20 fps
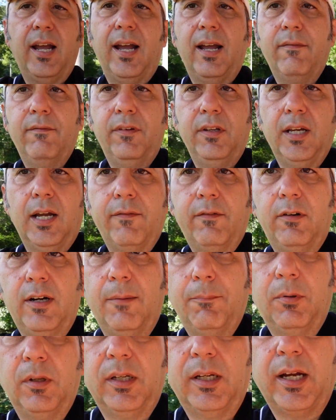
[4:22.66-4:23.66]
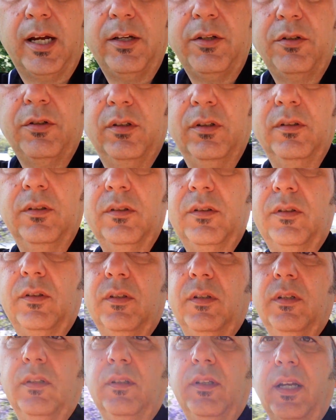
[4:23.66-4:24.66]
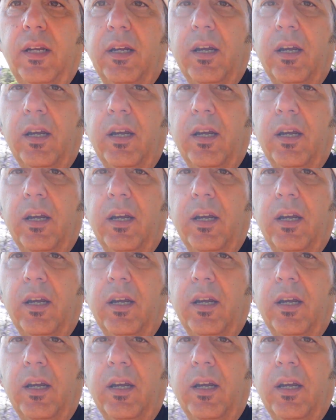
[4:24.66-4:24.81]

have the other applications that